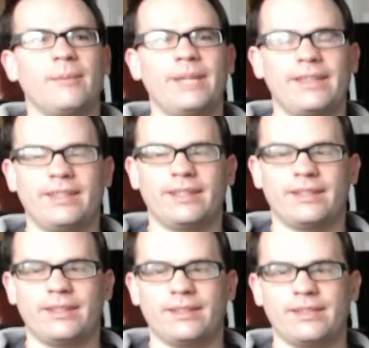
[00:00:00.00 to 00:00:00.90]
yeah,
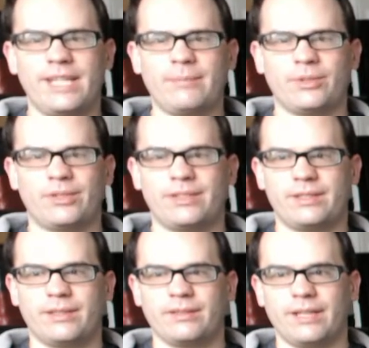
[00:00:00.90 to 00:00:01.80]
the stat
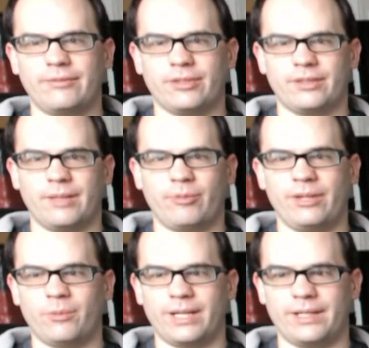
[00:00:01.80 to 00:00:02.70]
boosts cover a
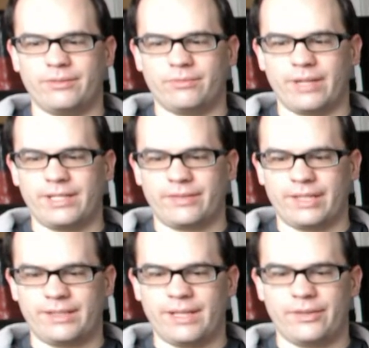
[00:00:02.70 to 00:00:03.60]
pretty wide range of
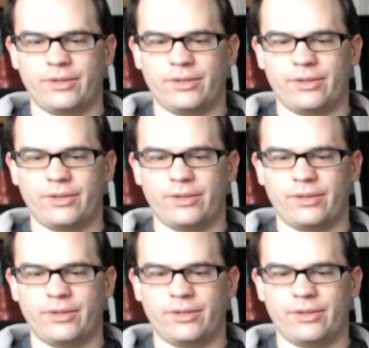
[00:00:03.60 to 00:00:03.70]
things now.